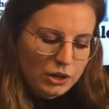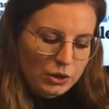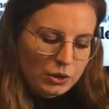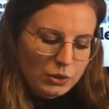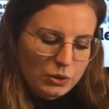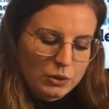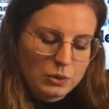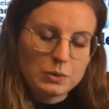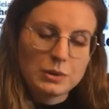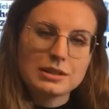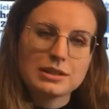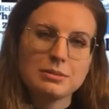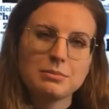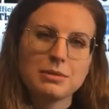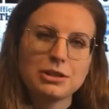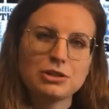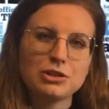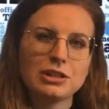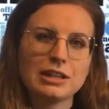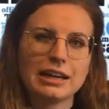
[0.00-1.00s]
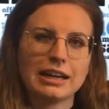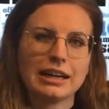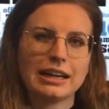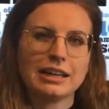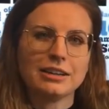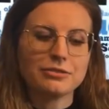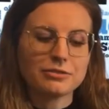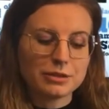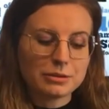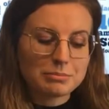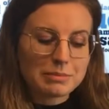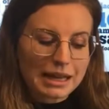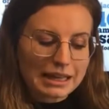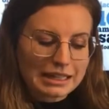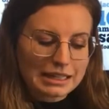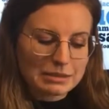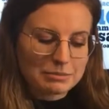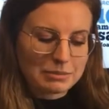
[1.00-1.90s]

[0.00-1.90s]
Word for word: who was a missionary for many,